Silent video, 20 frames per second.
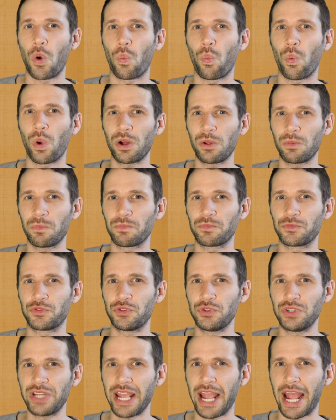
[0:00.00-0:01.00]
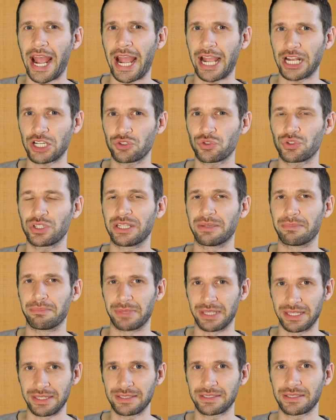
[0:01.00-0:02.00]
Well, do they actually
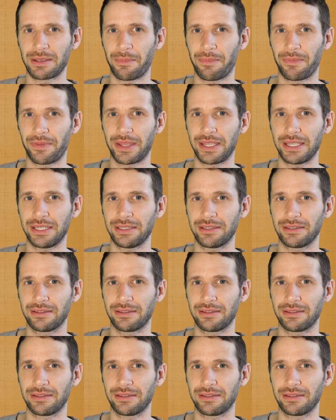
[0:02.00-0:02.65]
mean something?